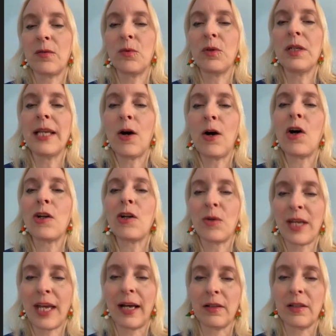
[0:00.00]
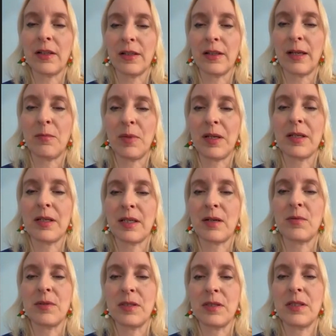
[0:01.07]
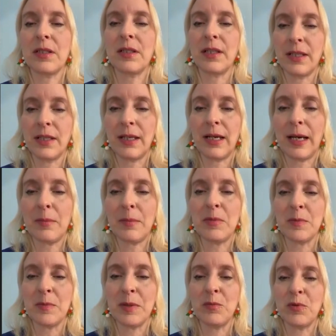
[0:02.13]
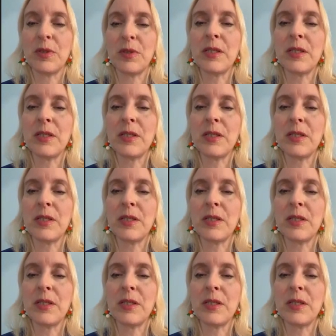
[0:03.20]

It wouldn't auto calculate because I was still in the abdomen